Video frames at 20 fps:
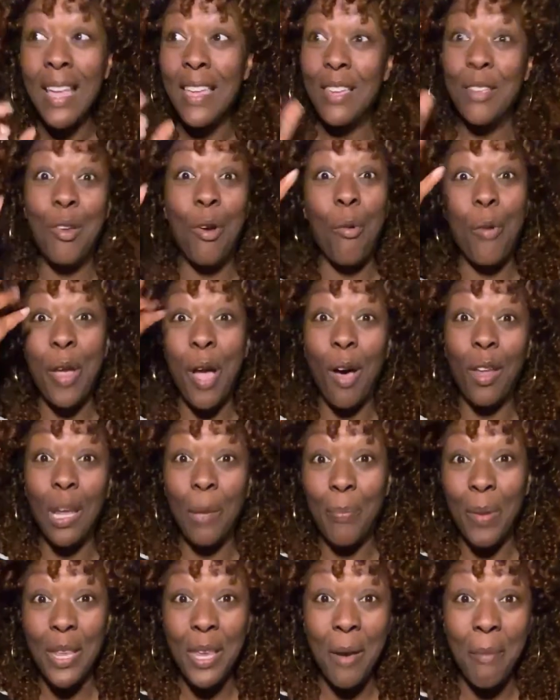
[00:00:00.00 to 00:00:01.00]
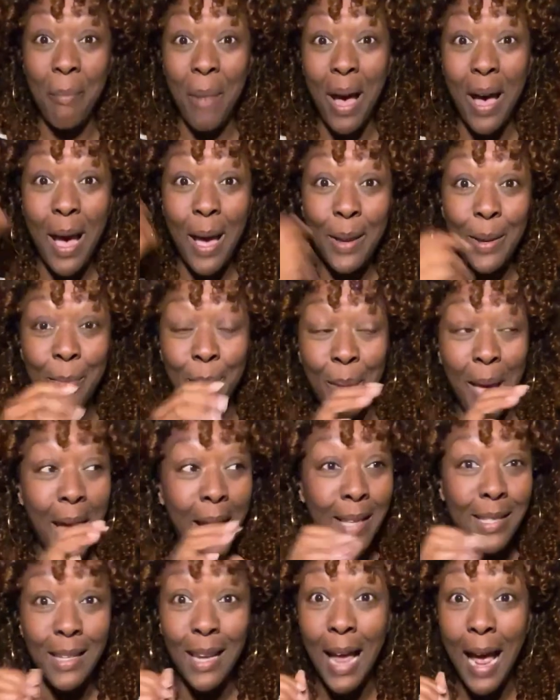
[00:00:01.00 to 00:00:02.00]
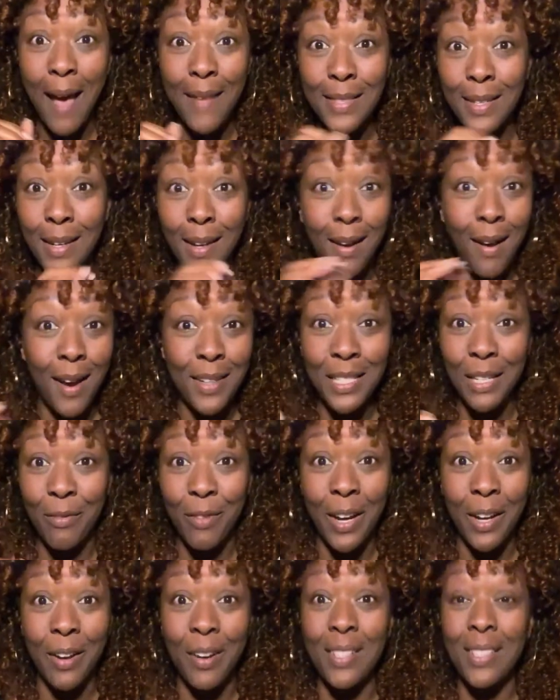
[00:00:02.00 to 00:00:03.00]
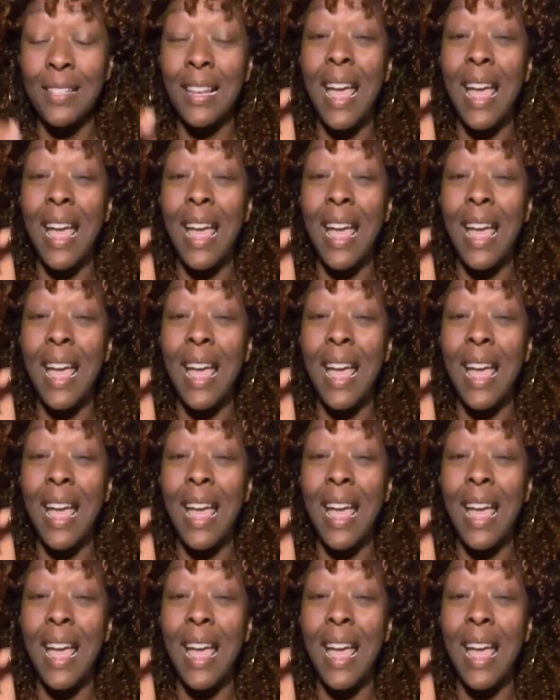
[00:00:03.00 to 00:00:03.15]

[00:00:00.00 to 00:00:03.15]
you know, we all up in your mind and past lives and Akashic records.